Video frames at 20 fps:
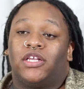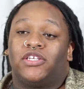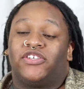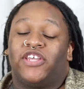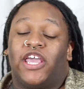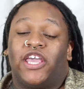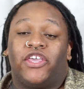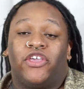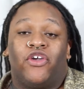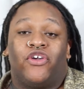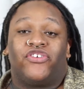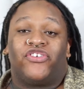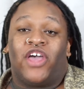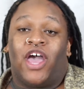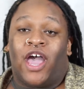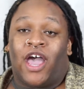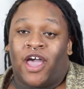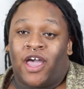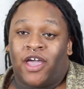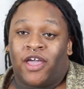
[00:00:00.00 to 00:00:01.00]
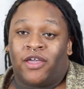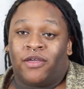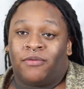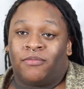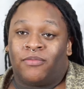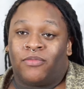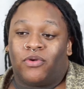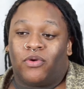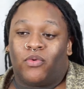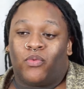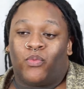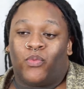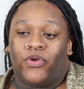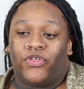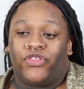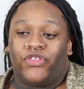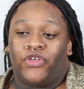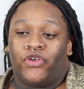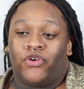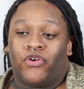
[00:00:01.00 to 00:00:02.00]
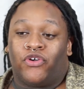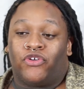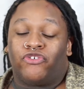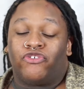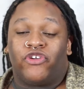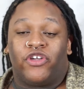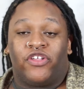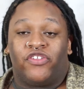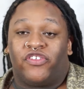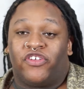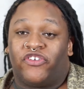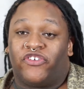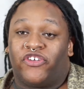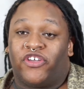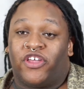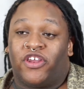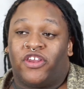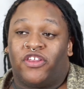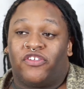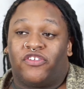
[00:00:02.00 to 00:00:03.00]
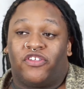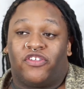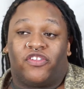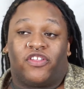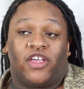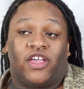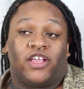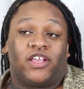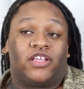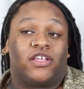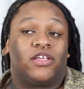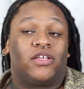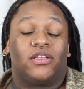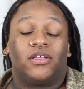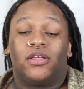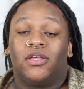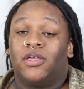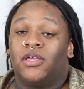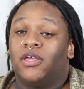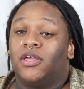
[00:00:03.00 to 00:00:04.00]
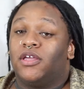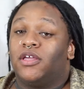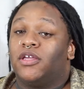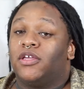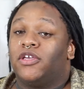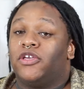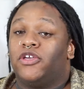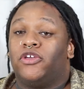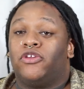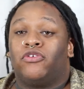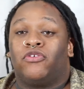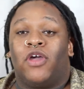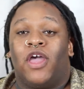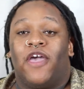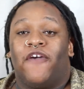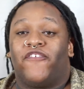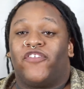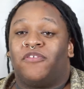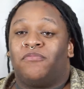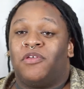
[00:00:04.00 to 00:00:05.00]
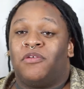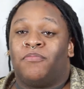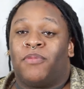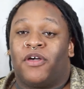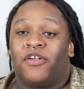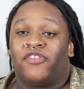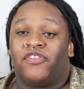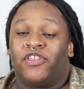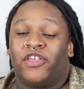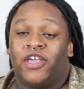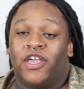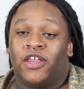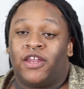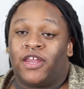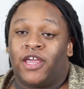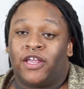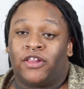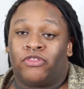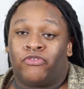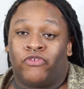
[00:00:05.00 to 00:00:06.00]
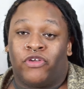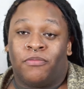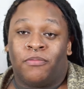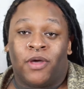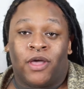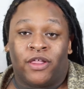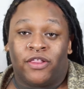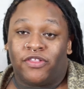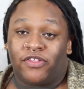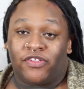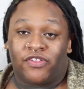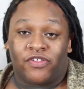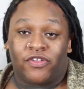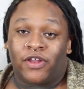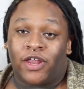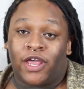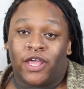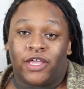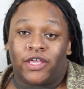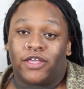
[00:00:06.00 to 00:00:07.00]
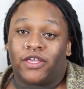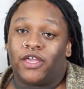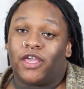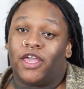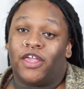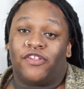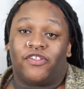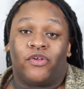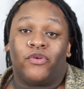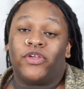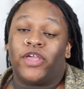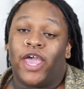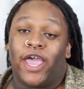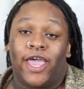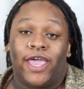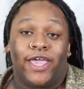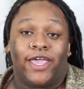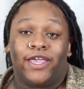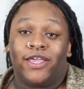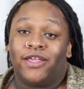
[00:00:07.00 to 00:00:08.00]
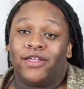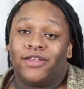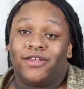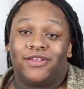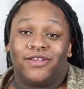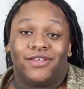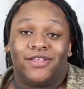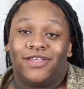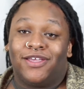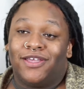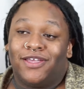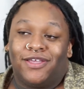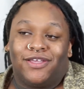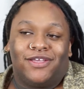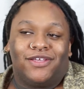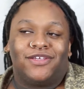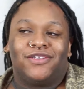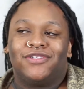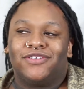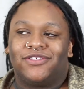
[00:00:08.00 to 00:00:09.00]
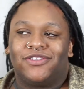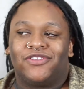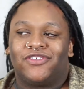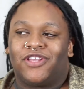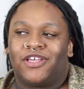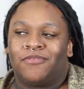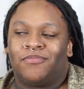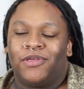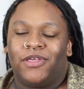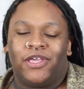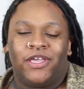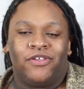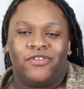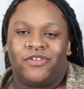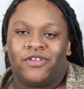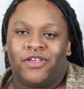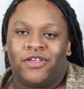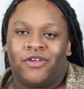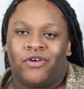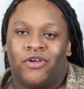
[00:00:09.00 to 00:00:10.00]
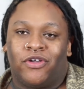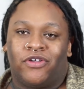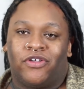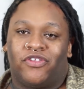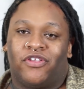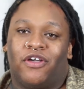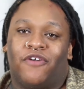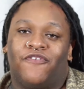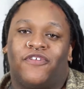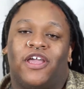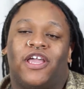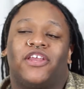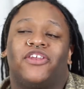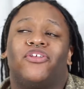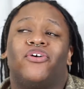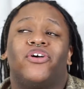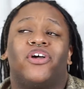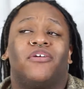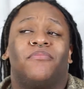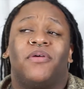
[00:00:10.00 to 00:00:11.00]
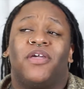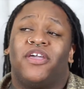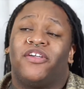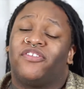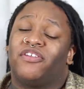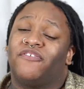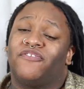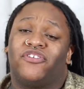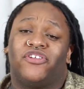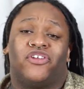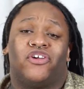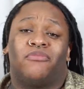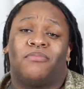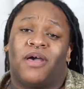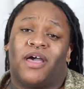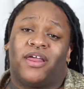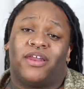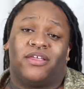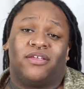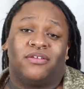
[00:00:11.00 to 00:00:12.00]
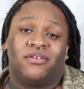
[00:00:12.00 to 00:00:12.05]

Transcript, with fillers: take your time with your transition it's just like you don't have to be busty in like three months. Like, it's okay. Just like be easy on yourself. Like, don't compare yourself to nobody.